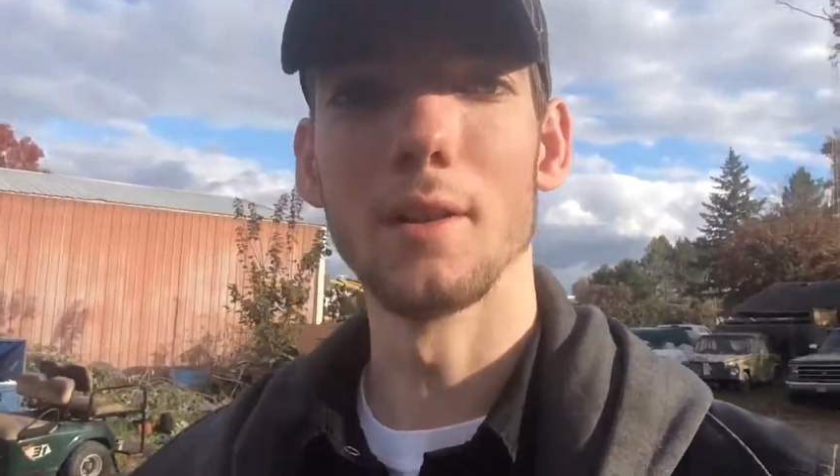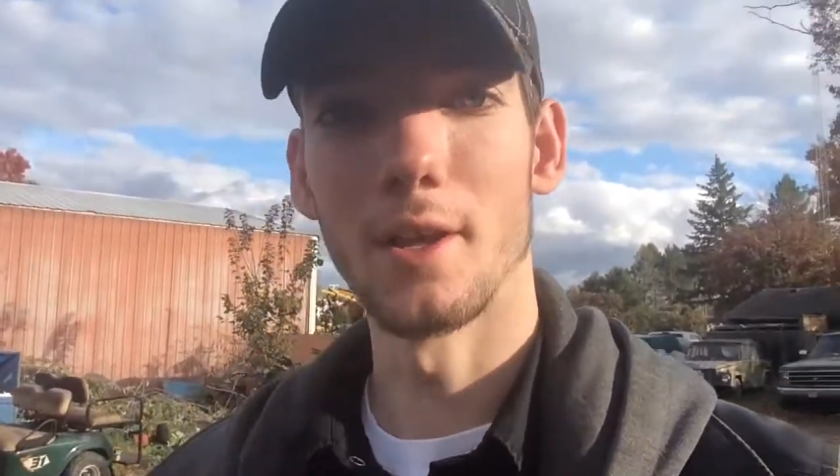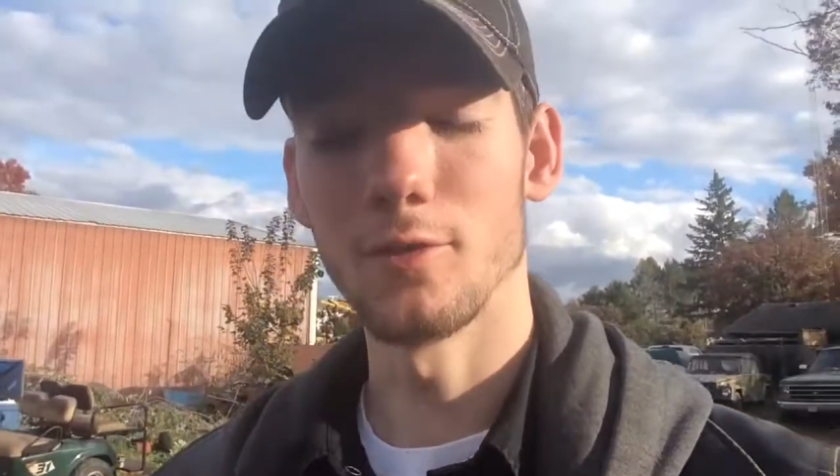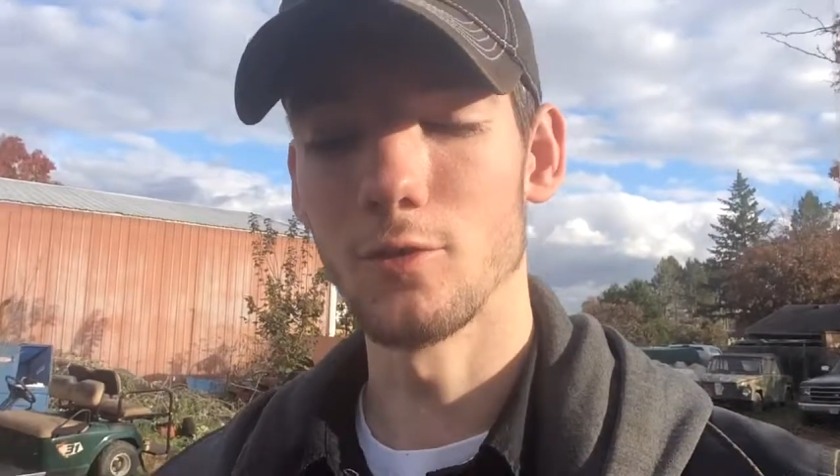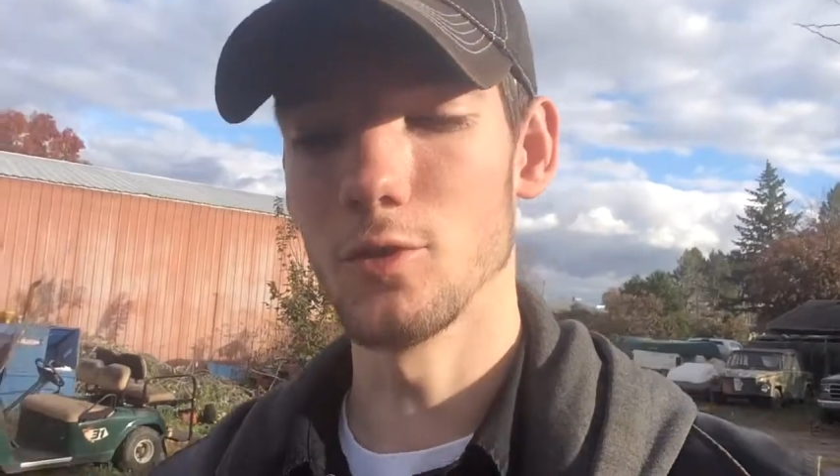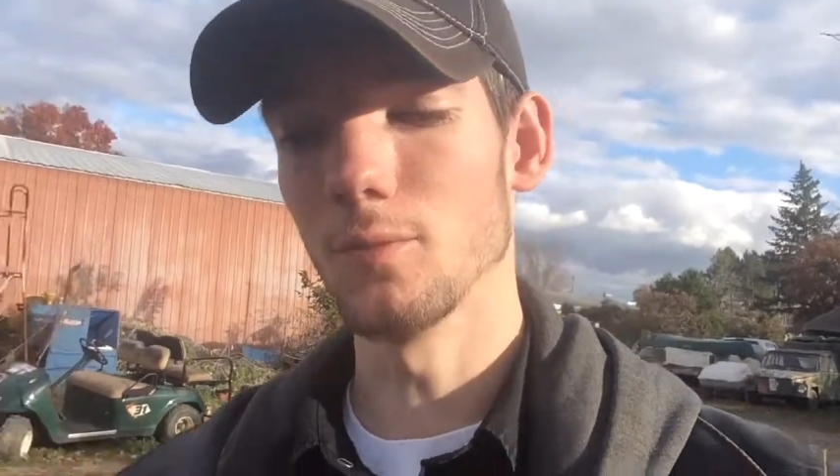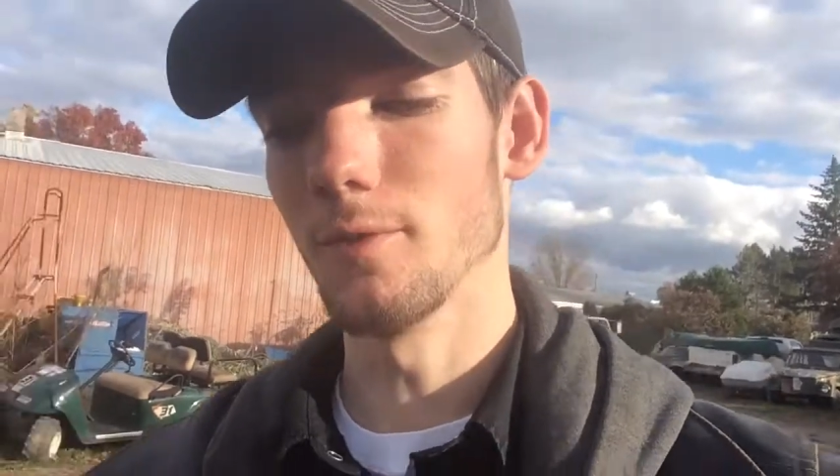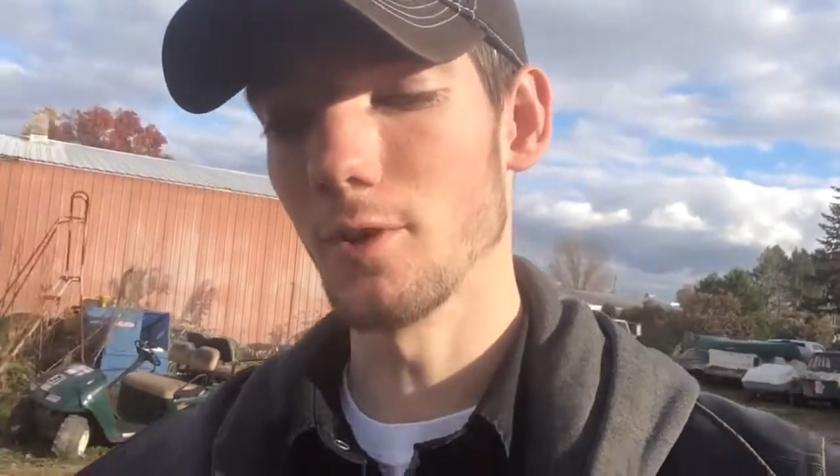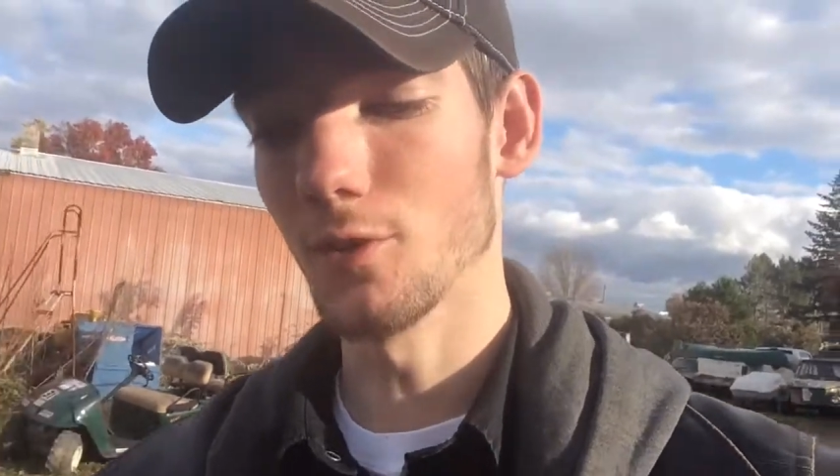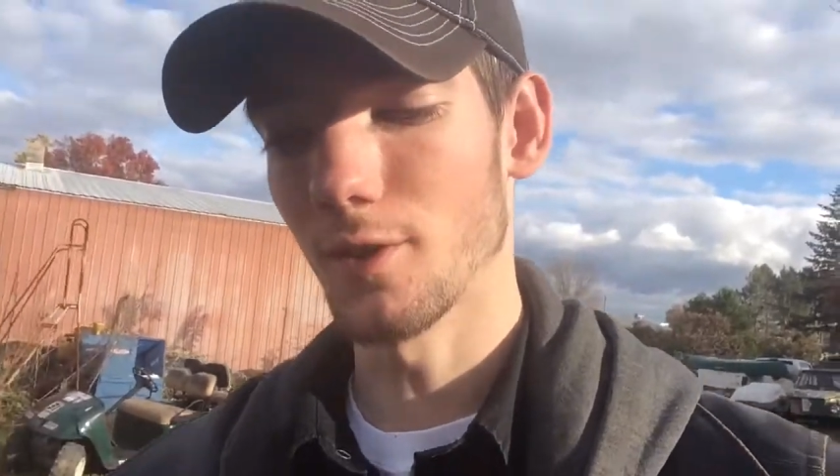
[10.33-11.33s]
last YouTube
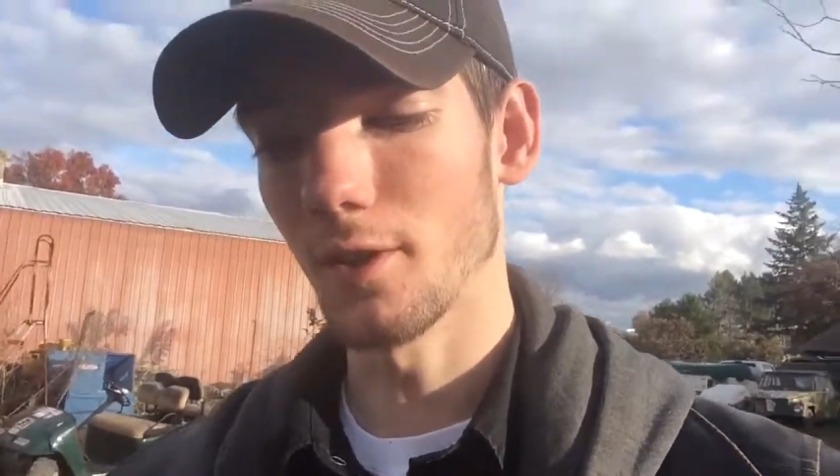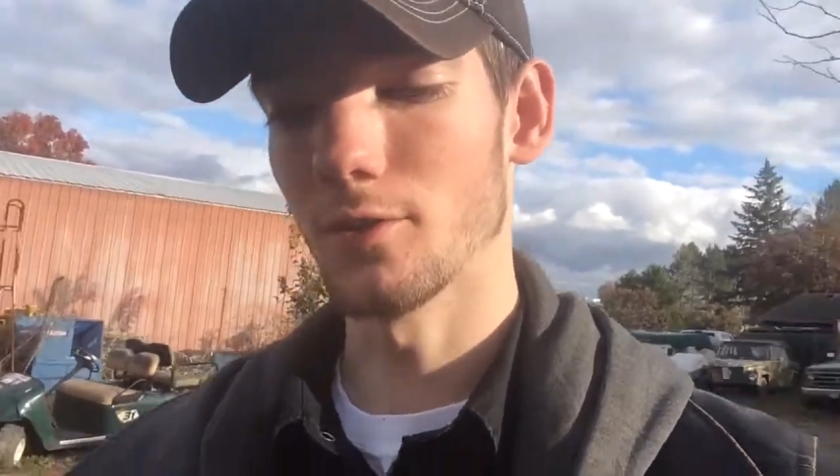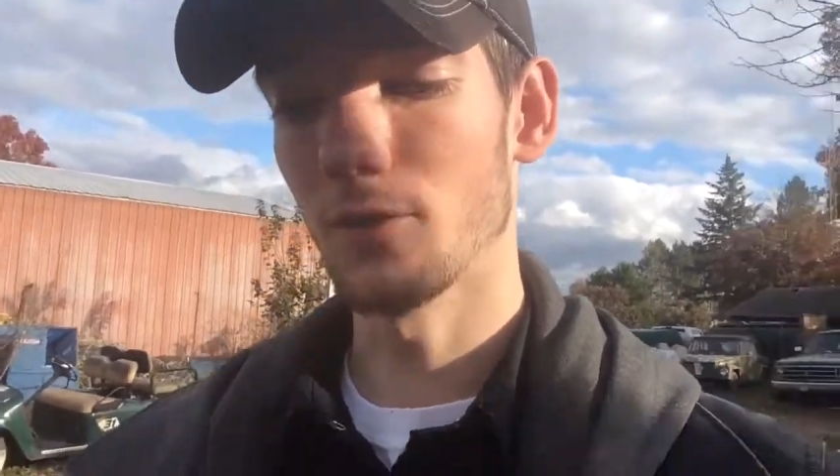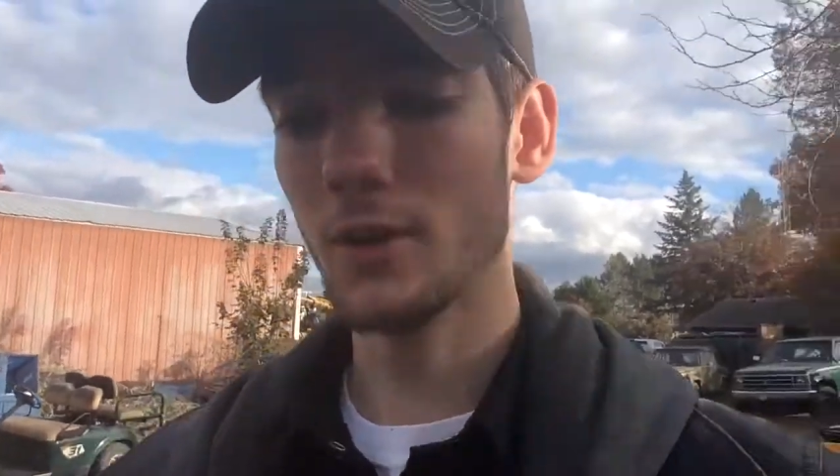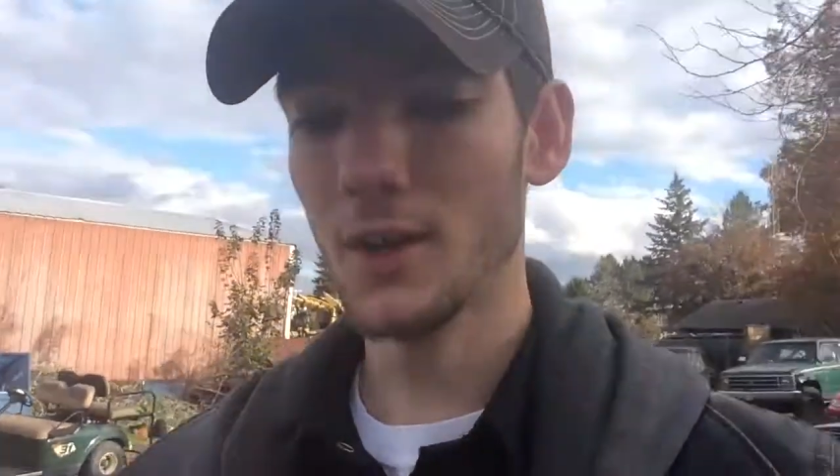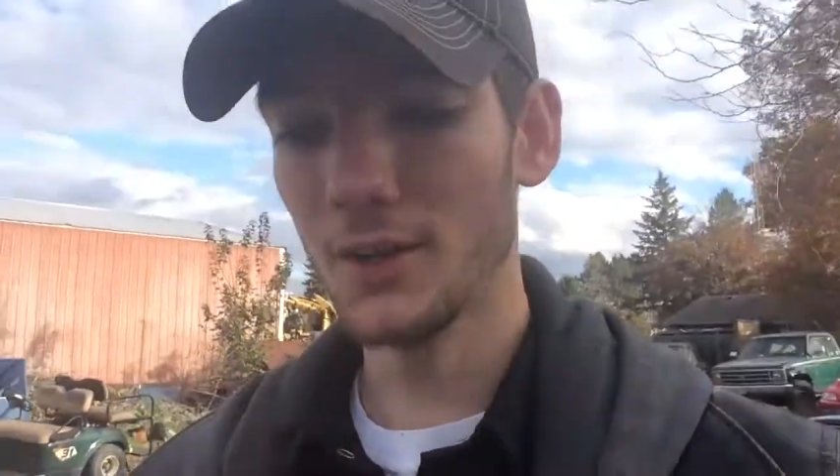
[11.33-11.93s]
video saying I was